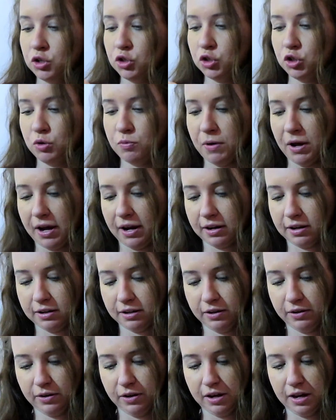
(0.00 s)
two pack
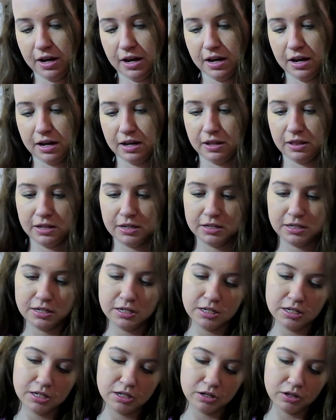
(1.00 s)
and this
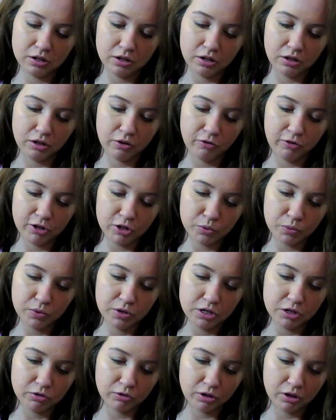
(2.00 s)
is the first
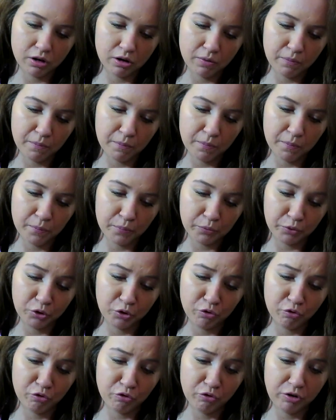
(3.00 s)
one is from
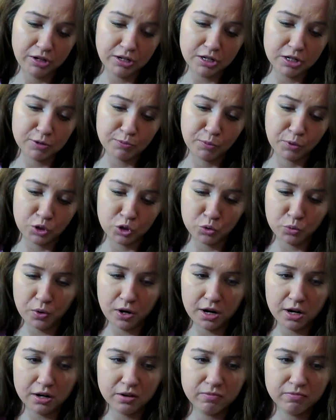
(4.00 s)
Profit
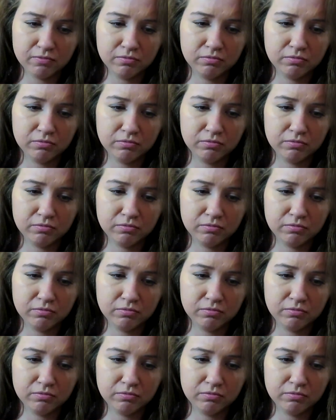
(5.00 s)
Sportswear